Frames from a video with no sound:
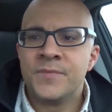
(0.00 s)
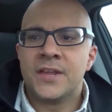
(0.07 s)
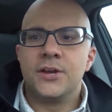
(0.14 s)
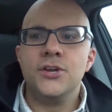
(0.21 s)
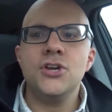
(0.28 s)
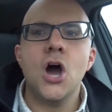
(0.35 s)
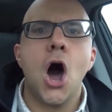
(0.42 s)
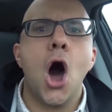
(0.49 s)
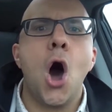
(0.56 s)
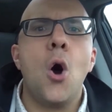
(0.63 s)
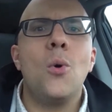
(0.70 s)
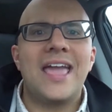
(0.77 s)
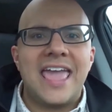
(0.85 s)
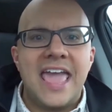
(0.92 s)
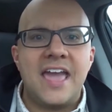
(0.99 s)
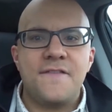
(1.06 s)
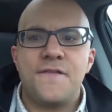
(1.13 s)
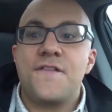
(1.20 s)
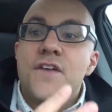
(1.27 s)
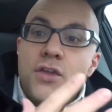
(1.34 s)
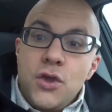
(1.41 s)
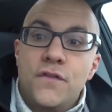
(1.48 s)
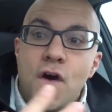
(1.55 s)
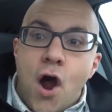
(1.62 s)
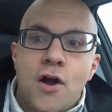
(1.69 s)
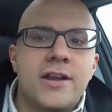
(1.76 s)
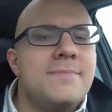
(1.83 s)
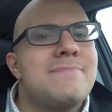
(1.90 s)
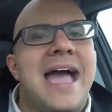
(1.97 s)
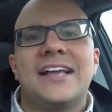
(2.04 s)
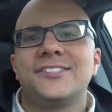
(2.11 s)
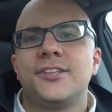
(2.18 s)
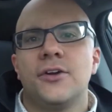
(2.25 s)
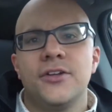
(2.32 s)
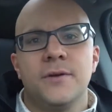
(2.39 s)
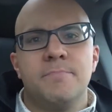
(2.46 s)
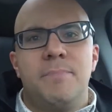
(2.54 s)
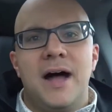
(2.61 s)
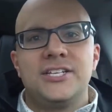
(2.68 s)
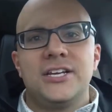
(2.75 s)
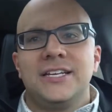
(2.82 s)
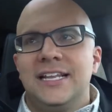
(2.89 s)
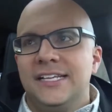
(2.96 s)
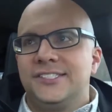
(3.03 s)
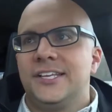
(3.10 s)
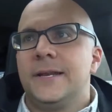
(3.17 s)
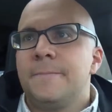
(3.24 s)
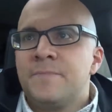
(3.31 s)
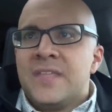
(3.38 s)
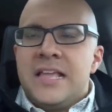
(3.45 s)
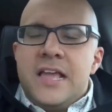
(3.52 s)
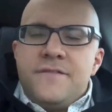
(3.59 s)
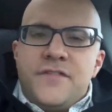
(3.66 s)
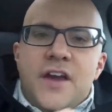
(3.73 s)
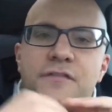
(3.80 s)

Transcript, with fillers: No if you've already maxed out your budget. Listen, if you